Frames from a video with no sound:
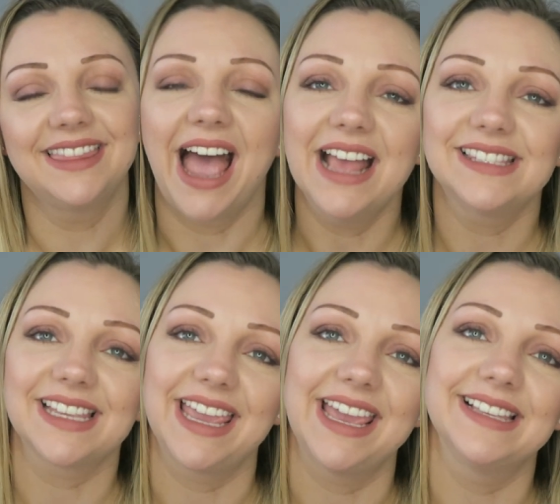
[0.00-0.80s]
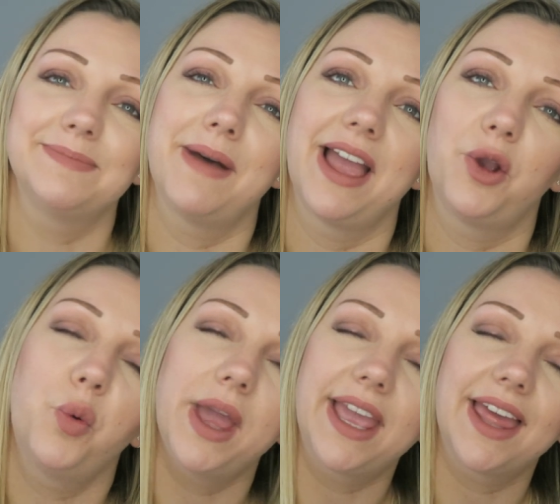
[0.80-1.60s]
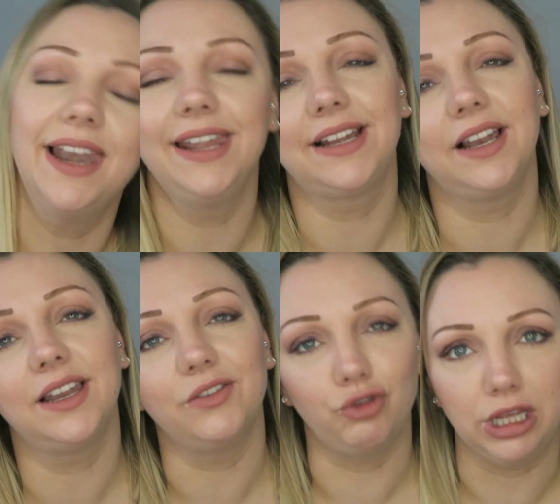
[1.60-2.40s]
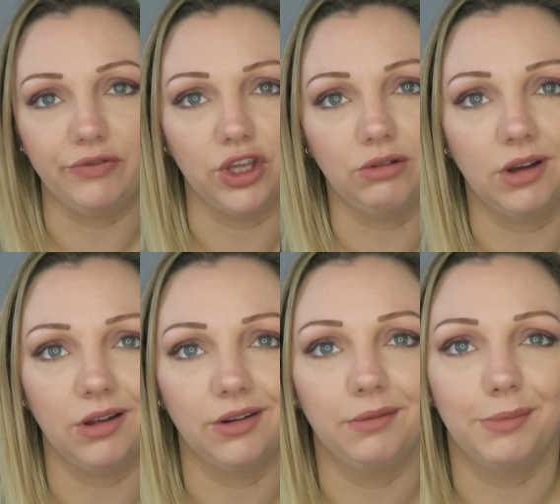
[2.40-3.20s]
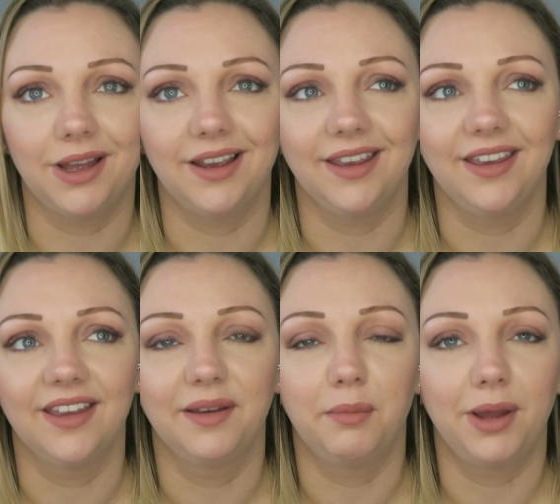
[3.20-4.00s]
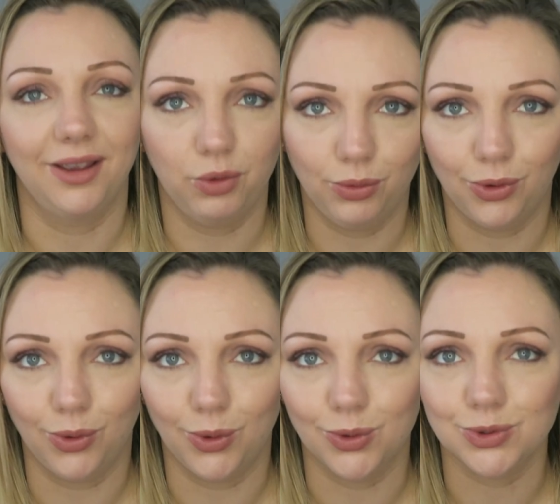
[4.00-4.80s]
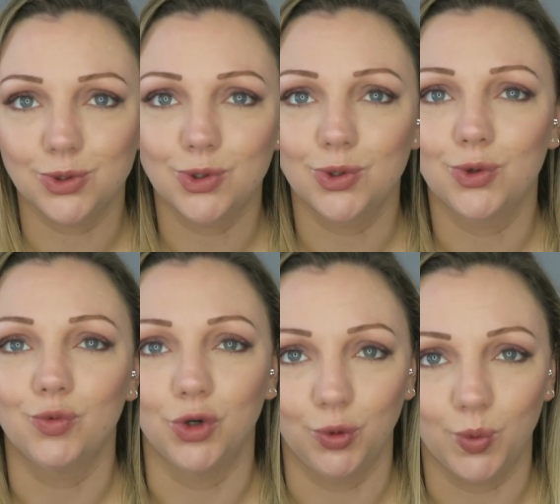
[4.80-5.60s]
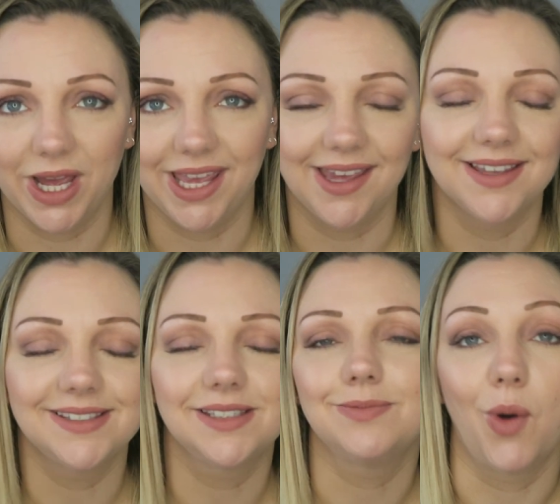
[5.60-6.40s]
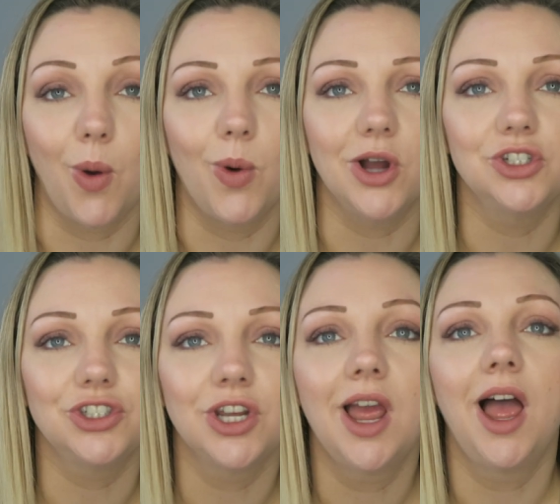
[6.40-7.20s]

that is my quick little review on my Michael Kors Runway smartwatch.